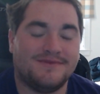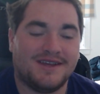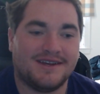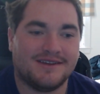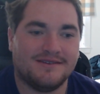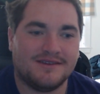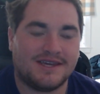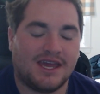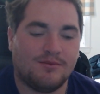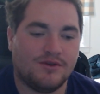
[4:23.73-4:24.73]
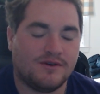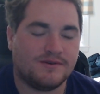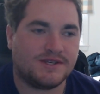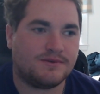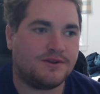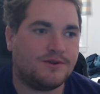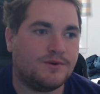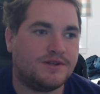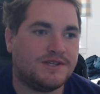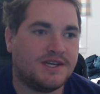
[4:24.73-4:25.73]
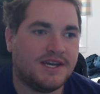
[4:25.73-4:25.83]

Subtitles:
I can't believe I was able to do it